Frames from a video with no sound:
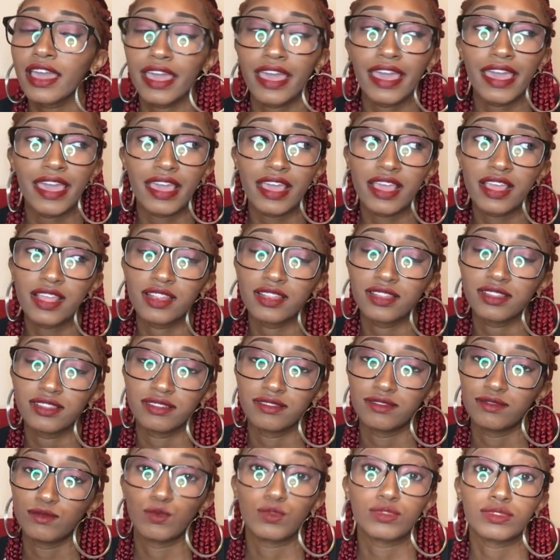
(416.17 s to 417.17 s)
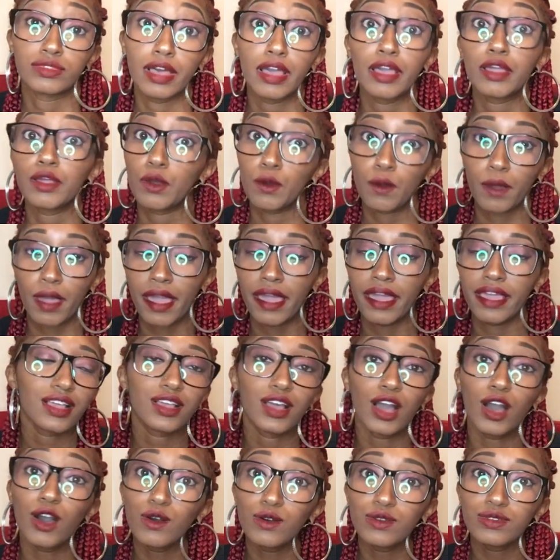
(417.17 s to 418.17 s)
And was like, okay.
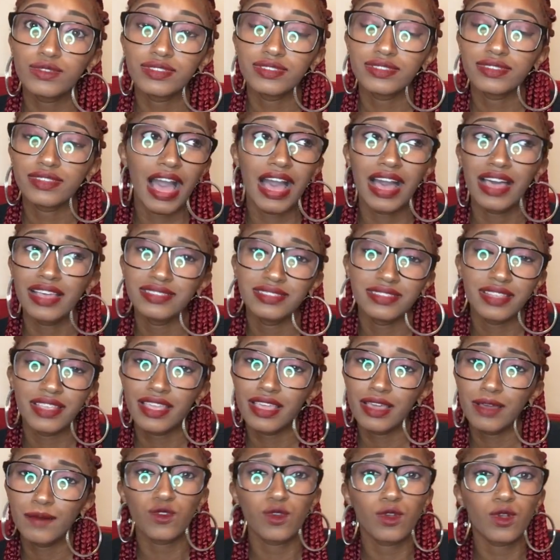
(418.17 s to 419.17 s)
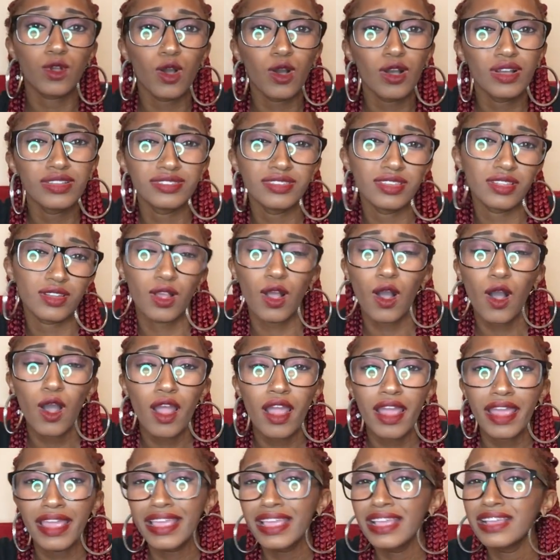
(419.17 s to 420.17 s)
Ghost, I see him going to the car.
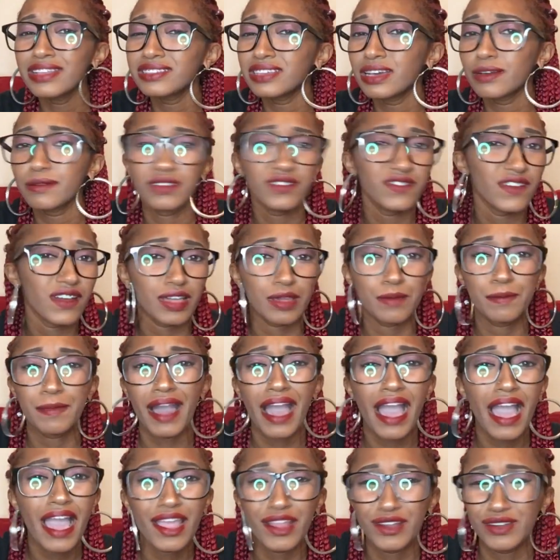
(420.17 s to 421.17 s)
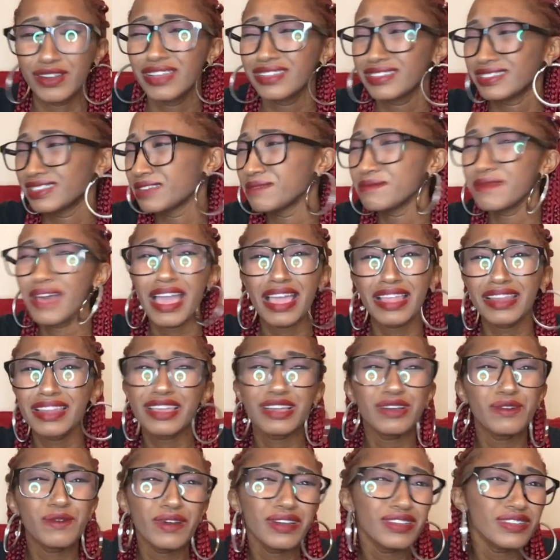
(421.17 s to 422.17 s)
He ain't telling me fucking bye or nothing. I'm like,
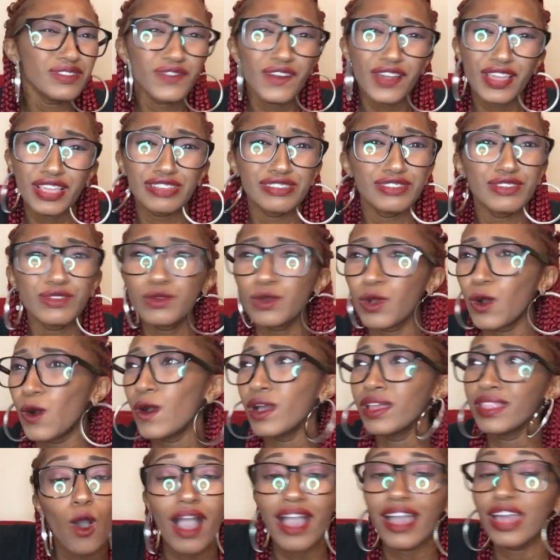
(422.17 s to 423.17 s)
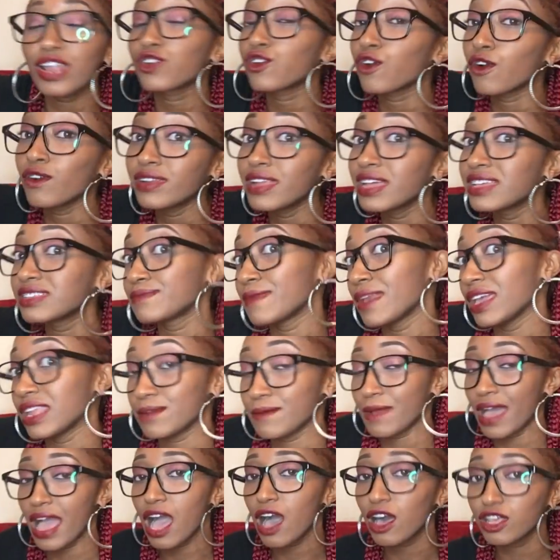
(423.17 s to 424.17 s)
nigga, where the fuck is you going? I got a grown-ass man
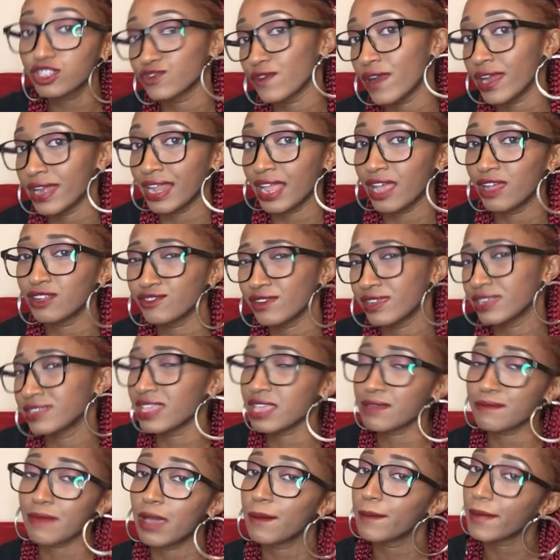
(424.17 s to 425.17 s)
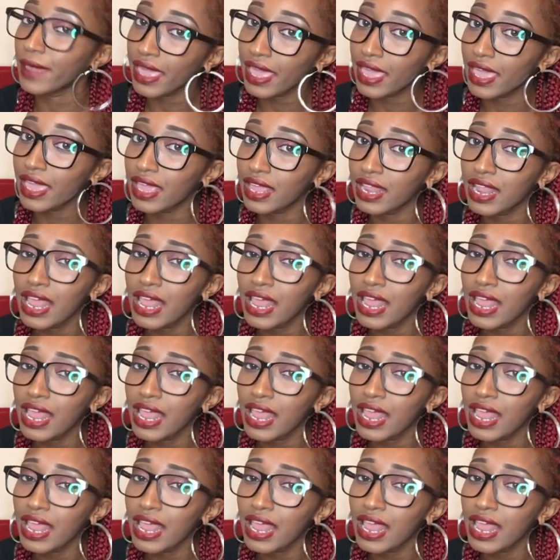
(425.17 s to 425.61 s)
house right now trying to take my bed.